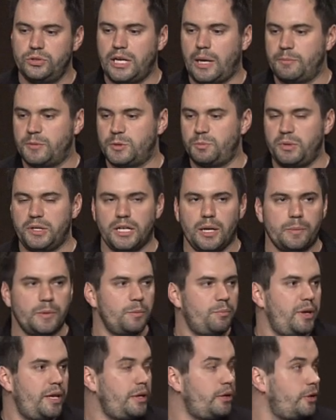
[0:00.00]
times speed up
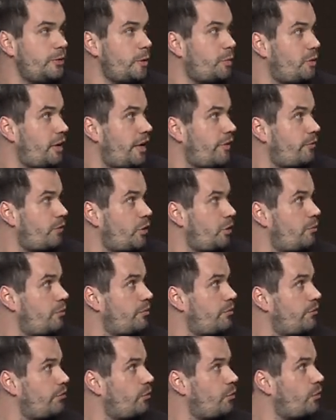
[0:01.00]
depending on your platform
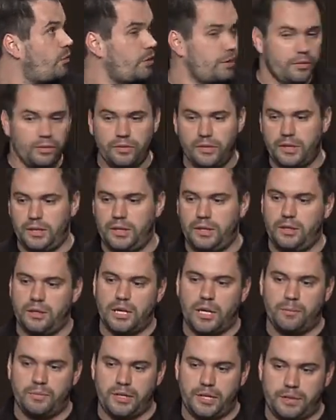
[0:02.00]
for the
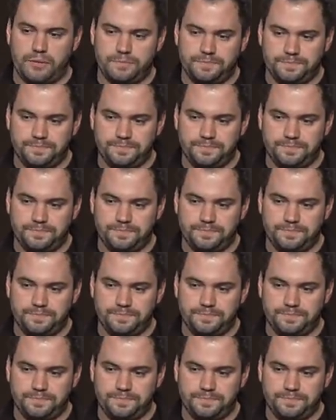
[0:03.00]
update.